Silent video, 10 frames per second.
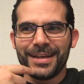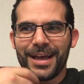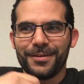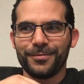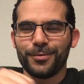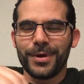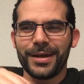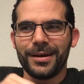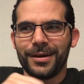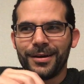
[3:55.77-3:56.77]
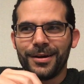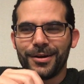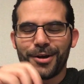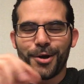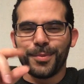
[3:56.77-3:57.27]
have read
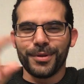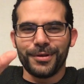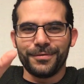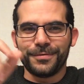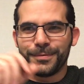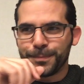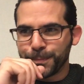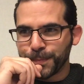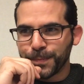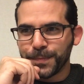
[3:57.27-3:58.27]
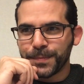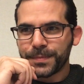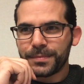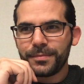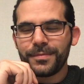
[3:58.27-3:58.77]
a couple of
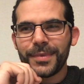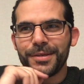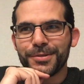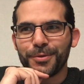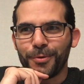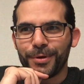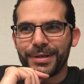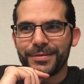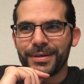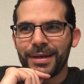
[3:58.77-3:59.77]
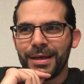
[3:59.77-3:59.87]
stories